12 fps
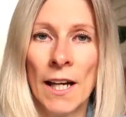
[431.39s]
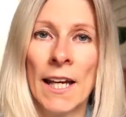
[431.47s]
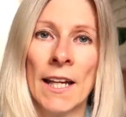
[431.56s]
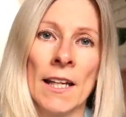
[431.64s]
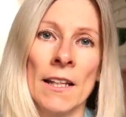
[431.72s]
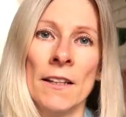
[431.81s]

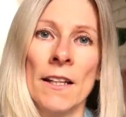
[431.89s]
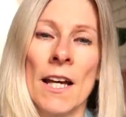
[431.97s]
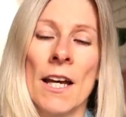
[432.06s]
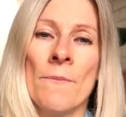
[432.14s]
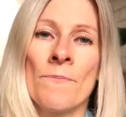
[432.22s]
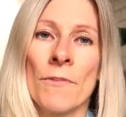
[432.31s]
And
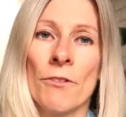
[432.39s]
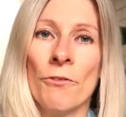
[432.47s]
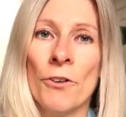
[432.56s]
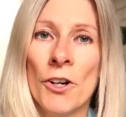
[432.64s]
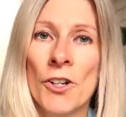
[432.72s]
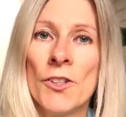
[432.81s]

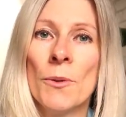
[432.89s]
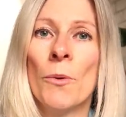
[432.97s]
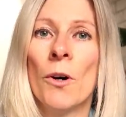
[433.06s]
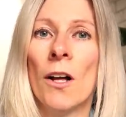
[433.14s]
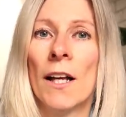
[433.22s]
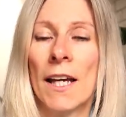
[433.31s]
first of
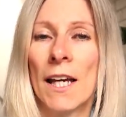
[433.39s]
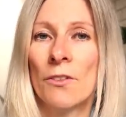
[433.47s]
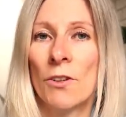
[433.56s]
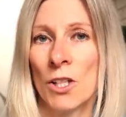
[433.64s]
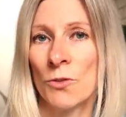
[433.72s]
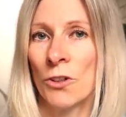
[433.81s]
all, it
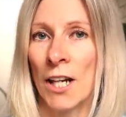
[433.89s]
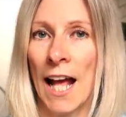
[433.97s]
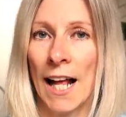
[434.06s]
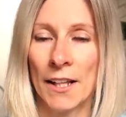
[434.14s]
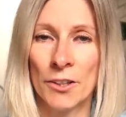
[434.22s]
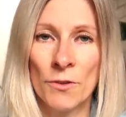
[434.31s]
was for
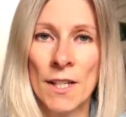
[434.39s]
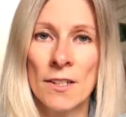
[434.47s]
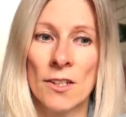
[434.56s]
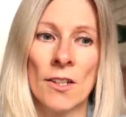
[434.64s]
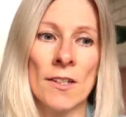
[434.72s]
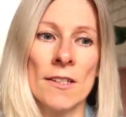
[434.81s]
health
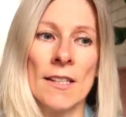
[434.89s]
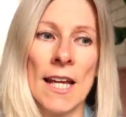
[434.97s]
reasons.